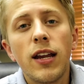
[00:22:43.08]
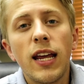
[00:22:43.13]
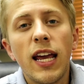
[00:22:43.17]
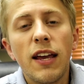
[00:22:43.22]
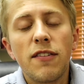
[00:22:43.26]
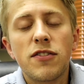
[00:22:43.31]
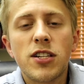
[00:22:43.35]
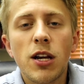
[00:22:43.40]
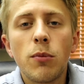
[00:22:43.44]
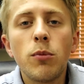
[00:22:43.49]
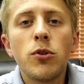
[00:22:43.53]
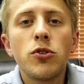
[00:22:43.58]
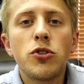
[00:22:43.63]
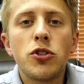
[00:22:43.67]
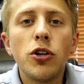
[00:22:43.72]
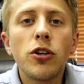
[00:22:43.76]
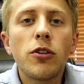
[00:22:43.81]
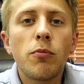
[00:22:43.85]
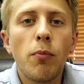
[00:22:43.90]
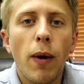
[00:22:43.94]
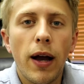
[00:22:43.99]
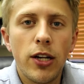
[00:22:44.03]
if someone
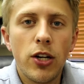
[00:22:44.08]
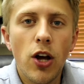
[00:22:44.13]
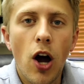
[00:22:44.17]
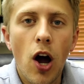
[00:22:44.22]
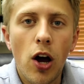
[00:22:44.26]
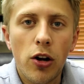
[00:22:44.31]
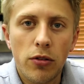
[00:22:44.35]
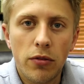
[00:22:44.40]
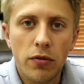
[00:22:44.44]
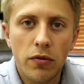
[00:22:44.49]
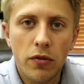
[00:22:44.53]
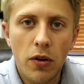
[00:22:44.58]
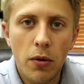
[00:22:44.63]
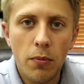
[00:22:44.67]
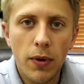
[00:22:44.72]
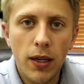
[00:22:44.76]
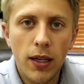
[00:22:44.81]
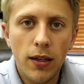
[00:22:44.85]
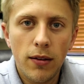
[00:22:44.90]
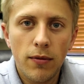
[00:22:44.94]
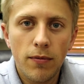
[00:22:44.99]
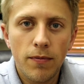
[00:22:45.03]
took my daughter from
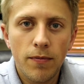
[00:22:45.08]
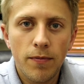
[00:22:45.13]
me,